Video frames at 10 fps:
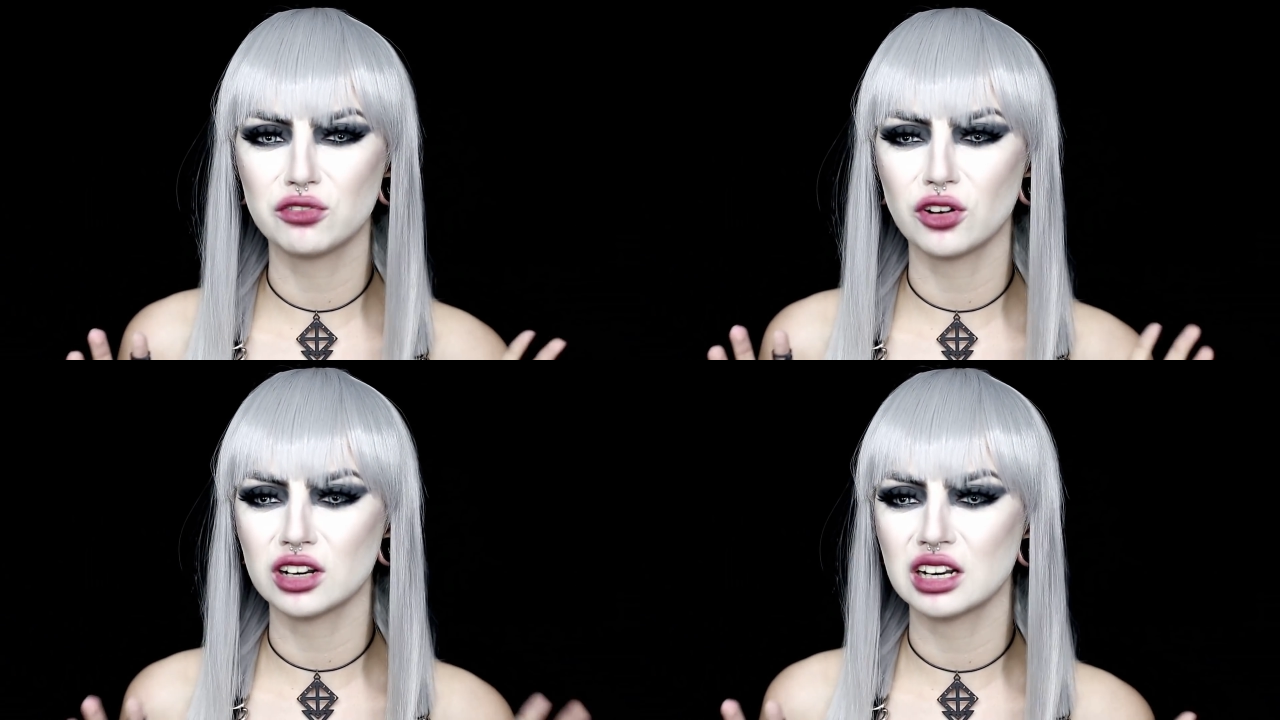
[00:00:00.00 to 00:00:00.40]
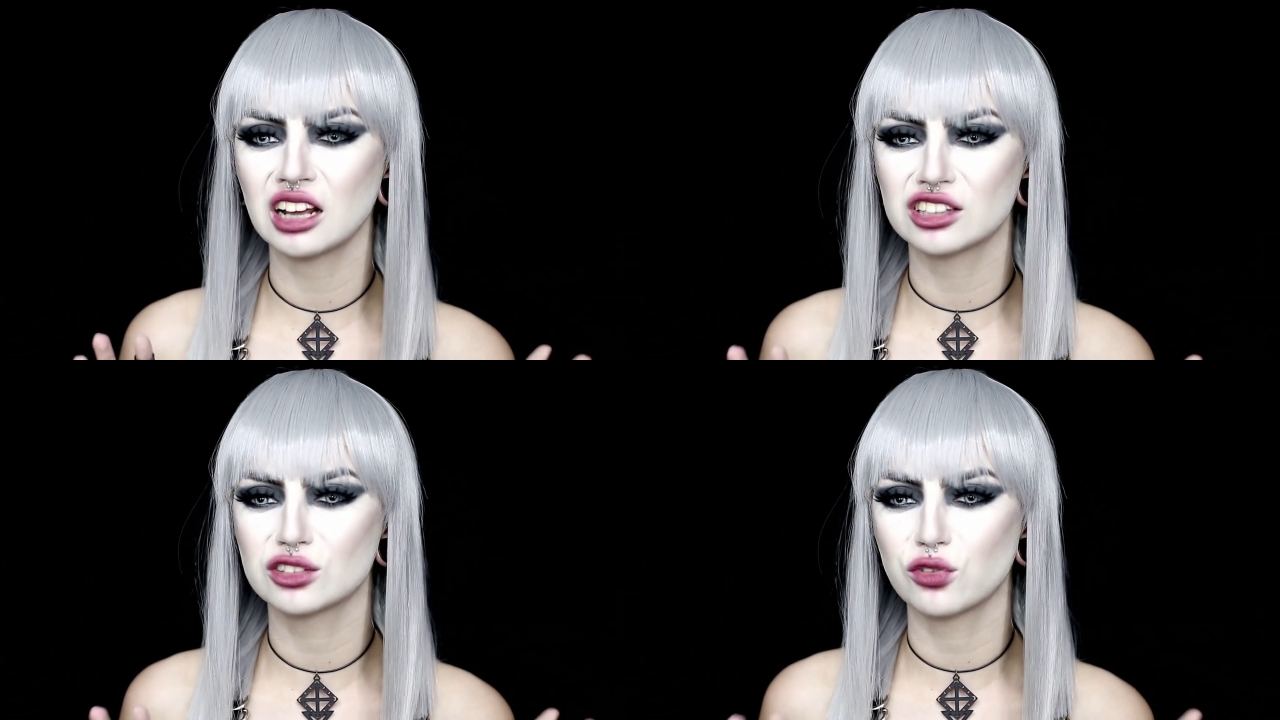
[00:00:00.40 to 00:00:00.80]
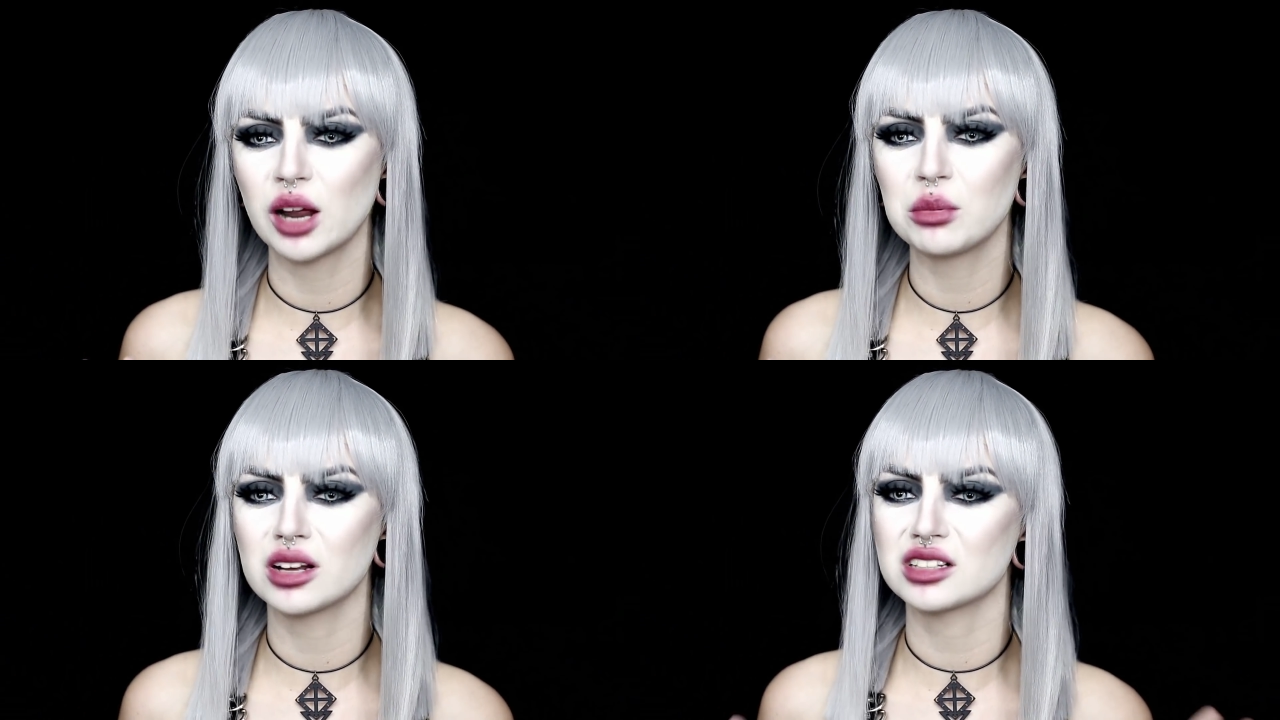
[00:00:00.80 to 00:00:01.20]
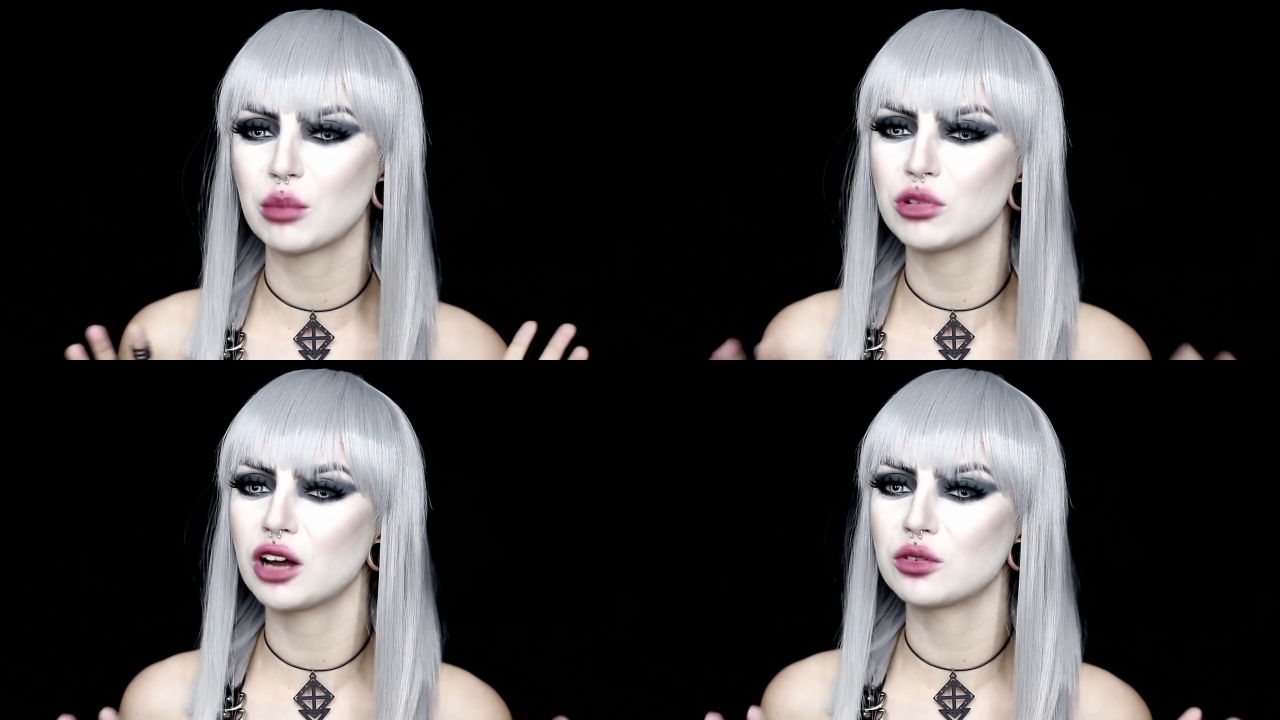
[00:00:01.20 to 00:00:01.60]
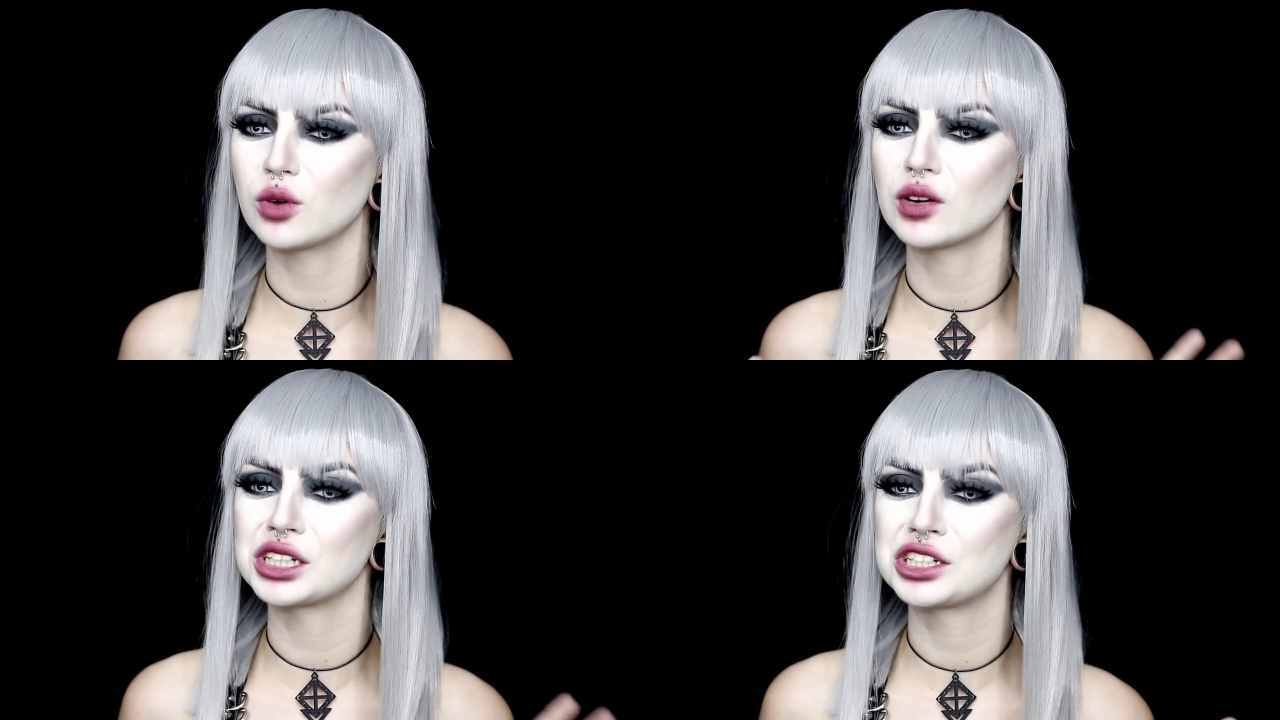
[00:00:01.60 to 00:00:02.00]
for the next frame because I'm not
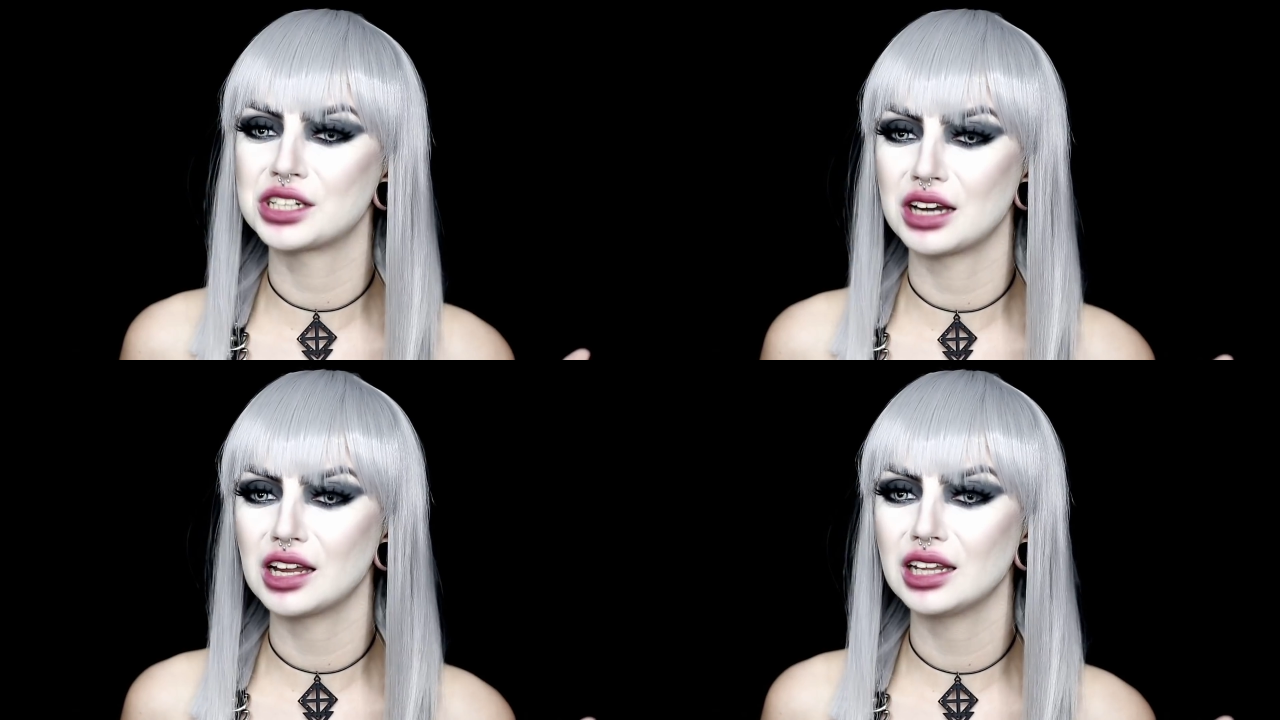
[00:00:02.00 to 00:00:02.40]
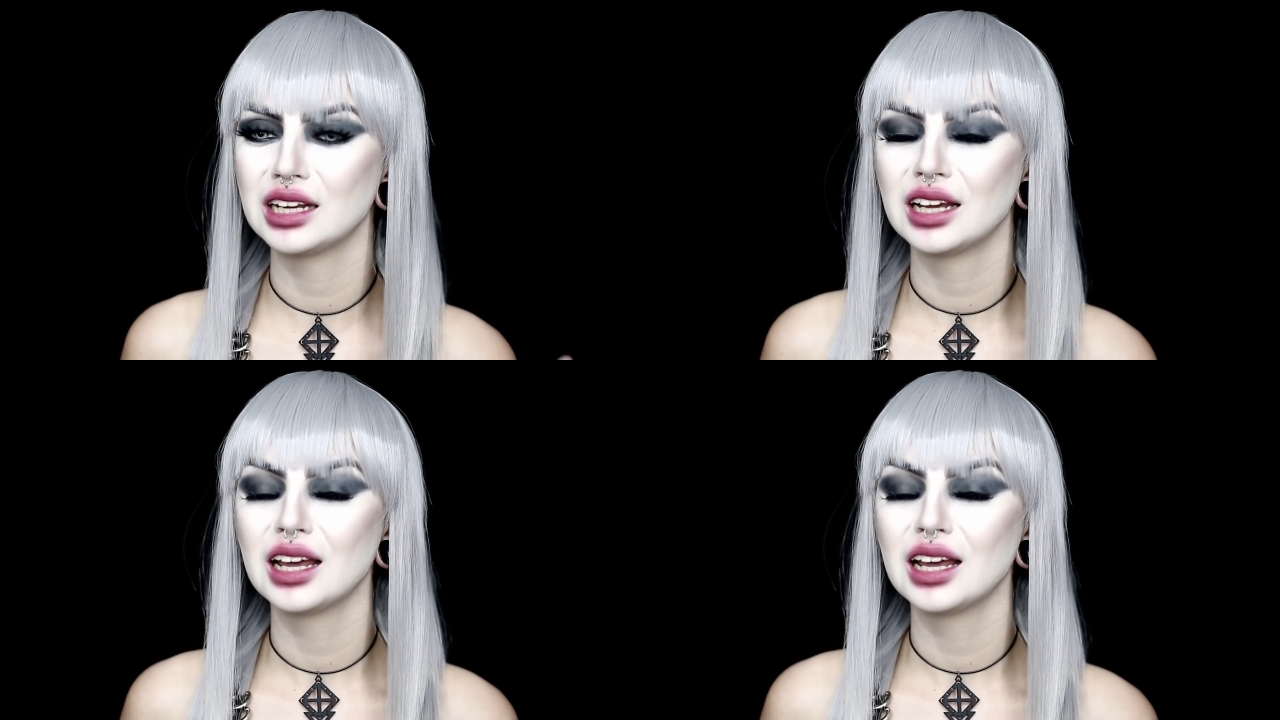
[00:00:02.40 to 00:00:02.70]
wearing shit,